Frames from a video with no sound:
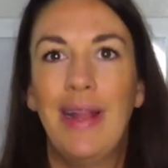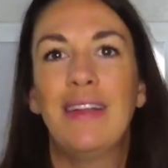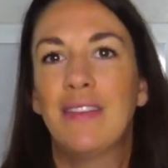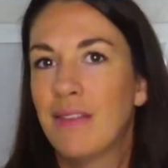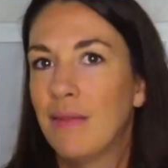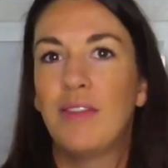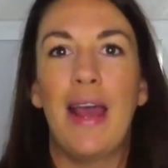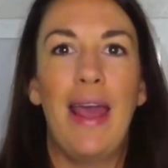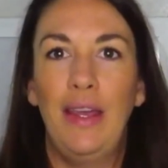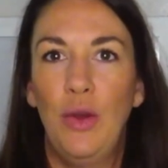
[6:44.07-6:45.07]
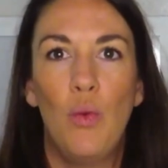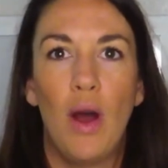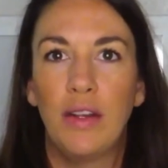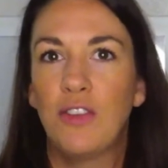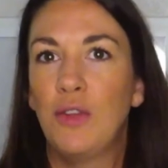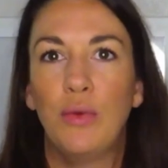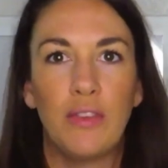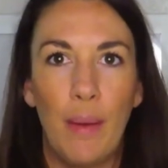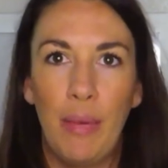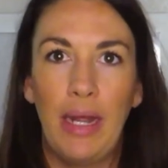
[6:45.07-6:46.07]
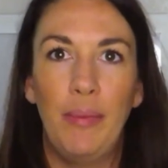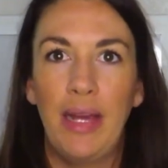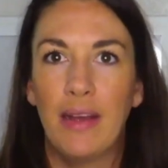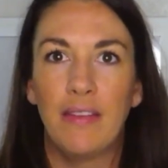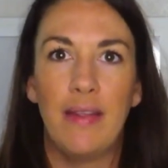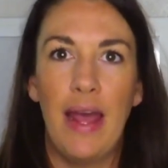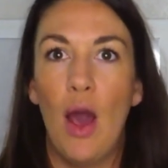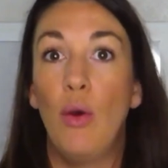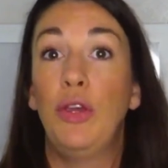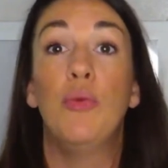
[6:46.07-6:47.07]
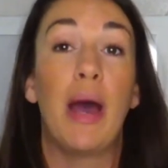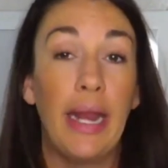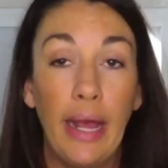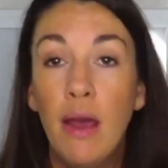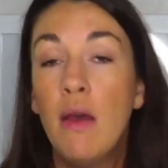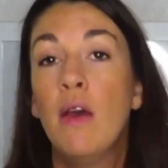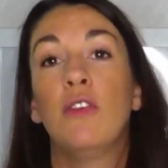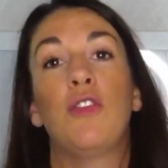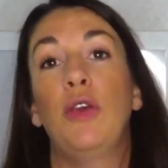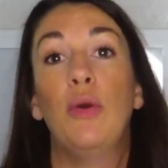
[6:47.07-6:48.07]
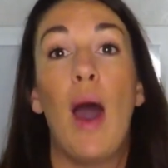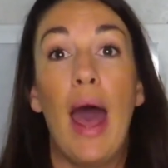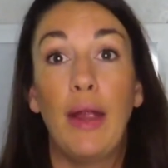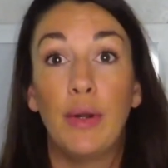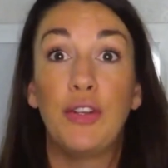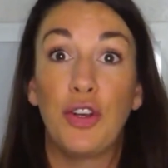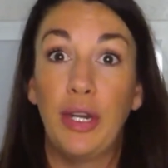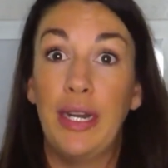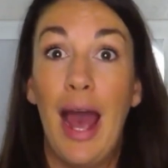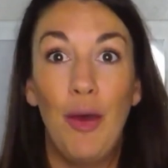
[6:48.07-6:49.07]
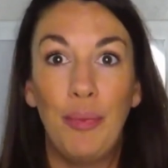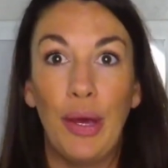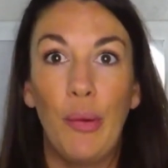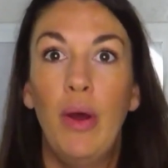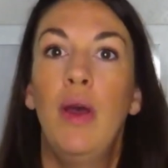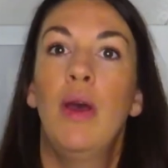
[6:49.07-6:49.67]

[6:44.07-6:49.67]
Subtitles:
Let's say you want to sue somebody because they owe you money, so you hire an attorney to help you.